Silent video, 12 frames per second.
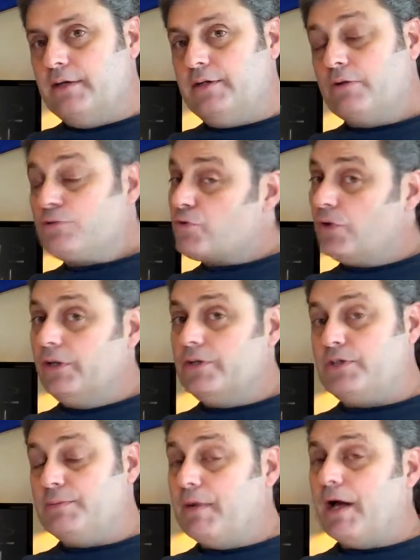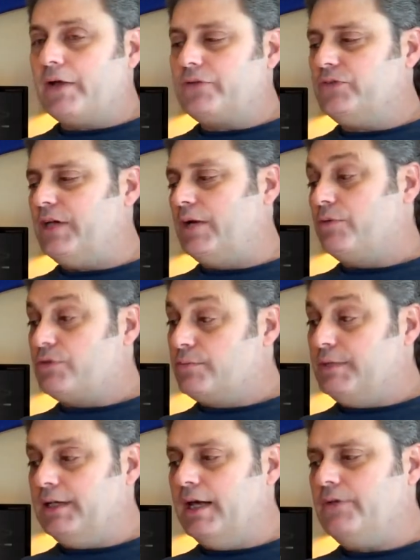you know, trilogy box set, which
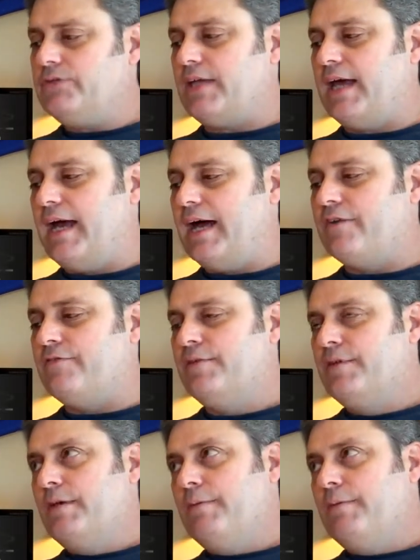would be nice to have,